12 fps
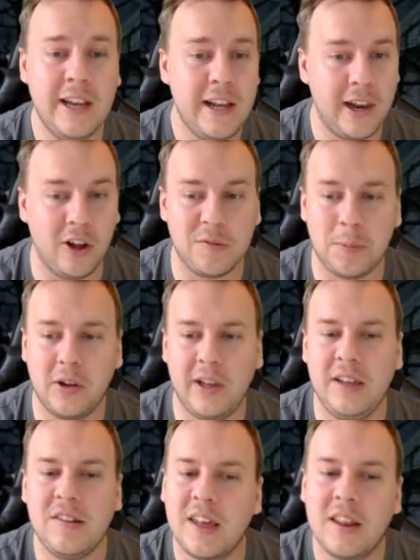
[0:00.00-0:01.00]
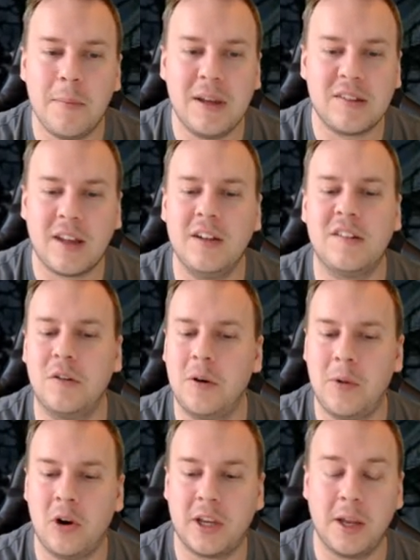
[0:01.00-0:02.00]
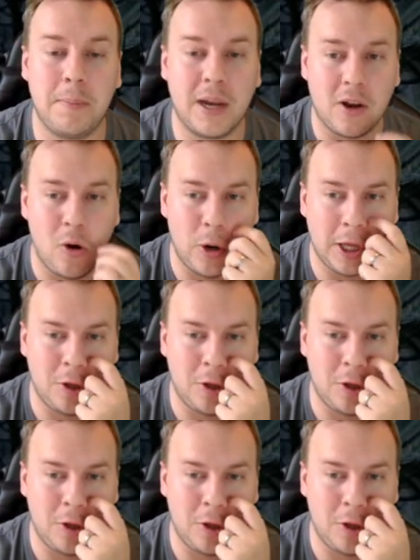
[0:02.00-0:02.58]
Last but not least, get the best guides on the market by going